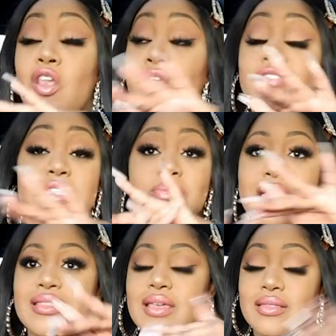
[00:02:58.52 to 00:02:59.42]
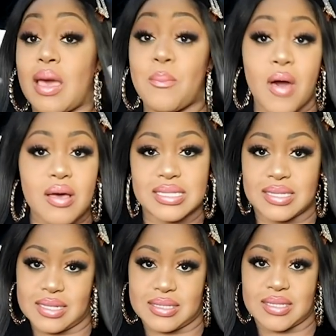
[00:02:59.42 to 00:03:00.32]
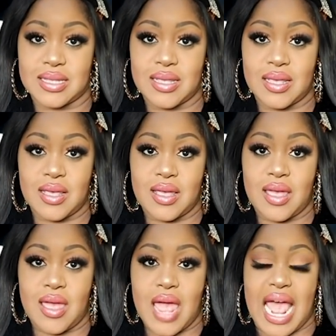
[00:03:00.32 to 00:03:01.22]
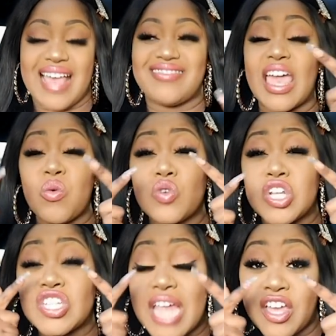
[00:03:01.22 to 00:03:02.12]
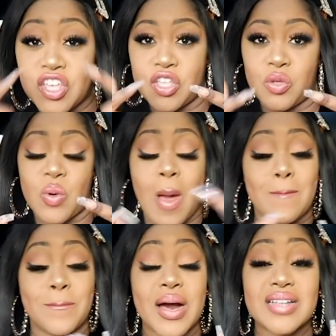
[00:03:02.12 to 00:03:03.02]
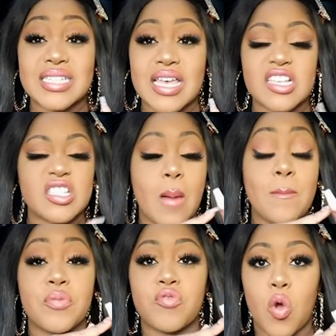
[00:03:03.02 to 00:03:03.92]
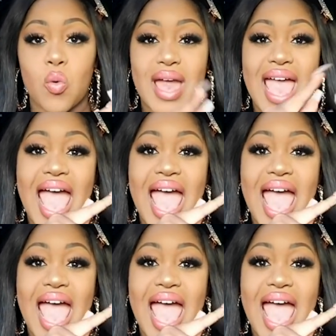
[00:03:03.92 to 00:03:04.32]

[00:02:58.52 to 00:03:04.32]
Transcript: lot of these men, they're bastards. They will shag you, butters, broke,